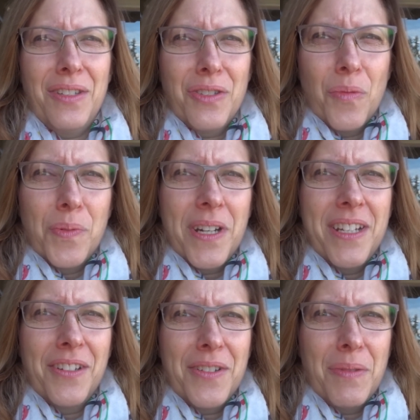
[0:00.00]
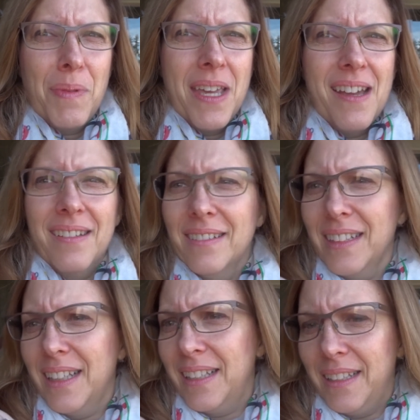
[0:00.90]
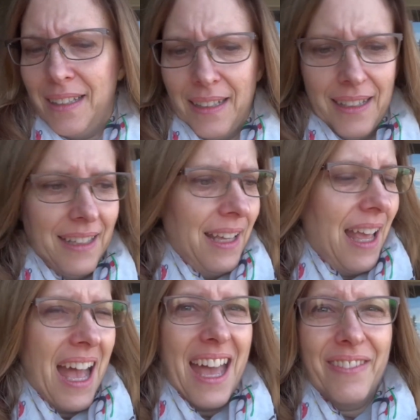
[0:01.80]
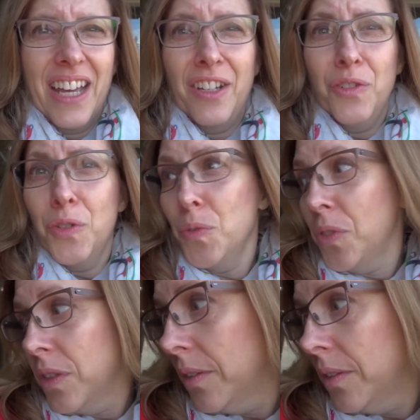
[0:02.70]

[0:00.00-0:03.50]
is pretty pretty crispy out and I've got a new tooth.